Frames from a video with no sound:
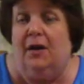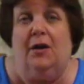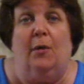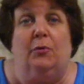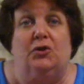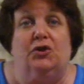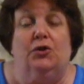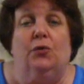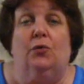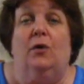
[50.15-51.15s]
Number
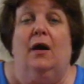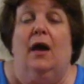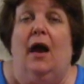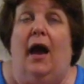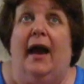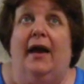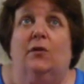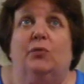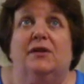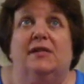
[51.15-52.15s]
two, I
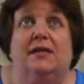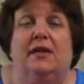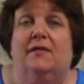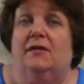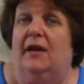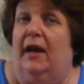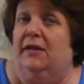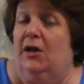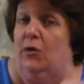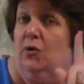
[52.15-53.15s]
had received, and I
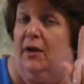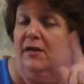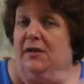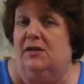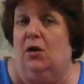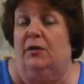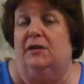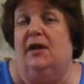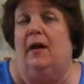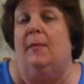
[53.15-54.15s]
tell you guys this all the
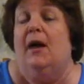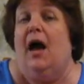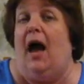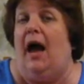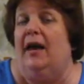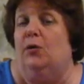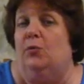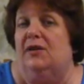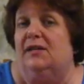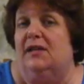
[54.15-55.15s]
time, I had
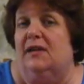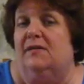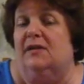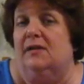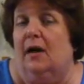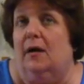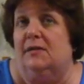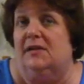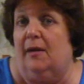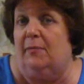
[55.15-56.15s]
received uh,
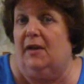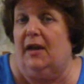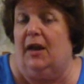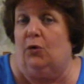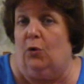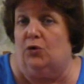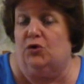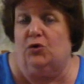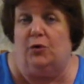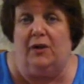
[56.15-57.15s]
something at a
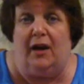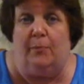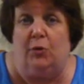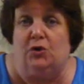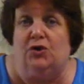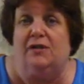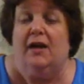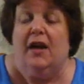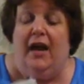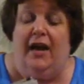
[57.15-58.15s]
grocery store that I purchased,
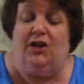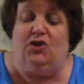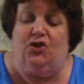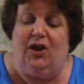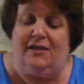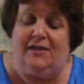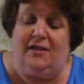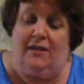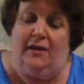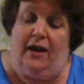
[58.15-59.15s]
a
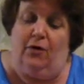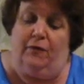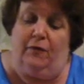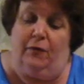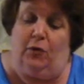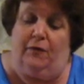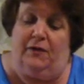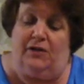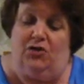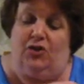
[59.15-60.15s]
Justin, I don't know if you've heard of
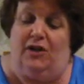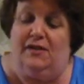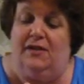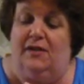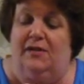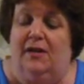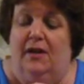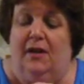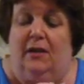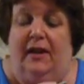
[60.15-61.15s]
this, Justin's
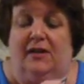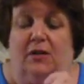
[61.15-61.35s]
like